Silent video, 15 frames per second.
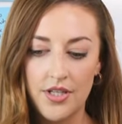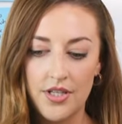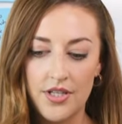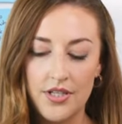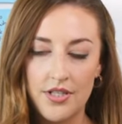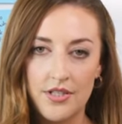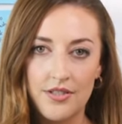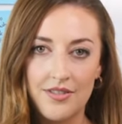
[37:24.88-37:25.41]

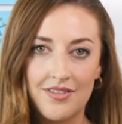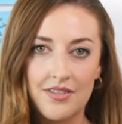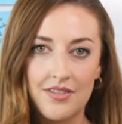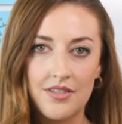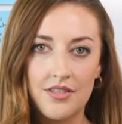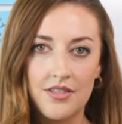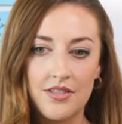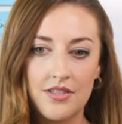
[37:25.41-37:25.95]
from
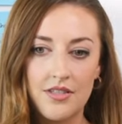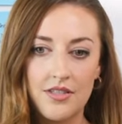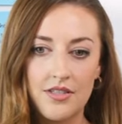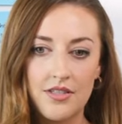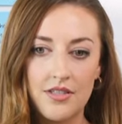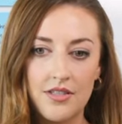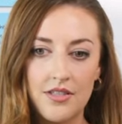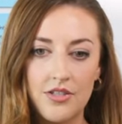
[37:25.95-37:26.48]
Janine.
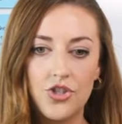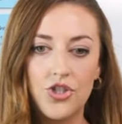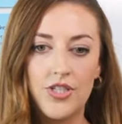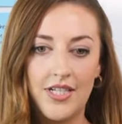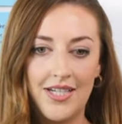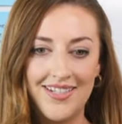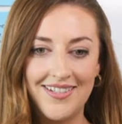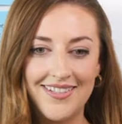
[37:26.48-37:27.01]

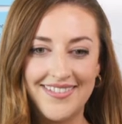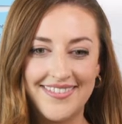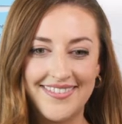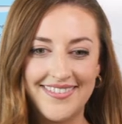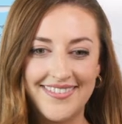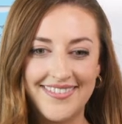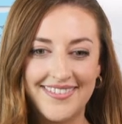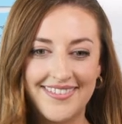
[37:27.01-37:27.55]
Is
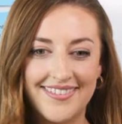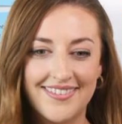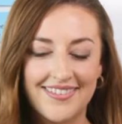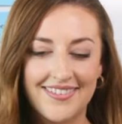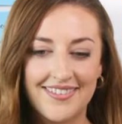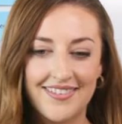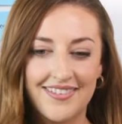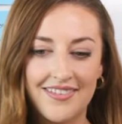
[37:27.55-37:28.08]
clustering a
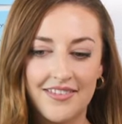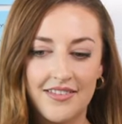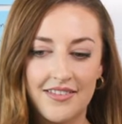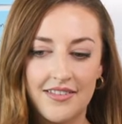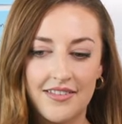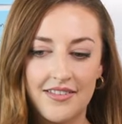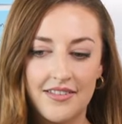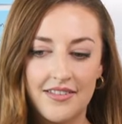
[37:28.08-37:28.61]
group
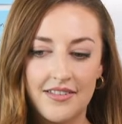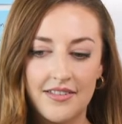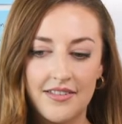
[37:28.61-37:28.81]
exercise,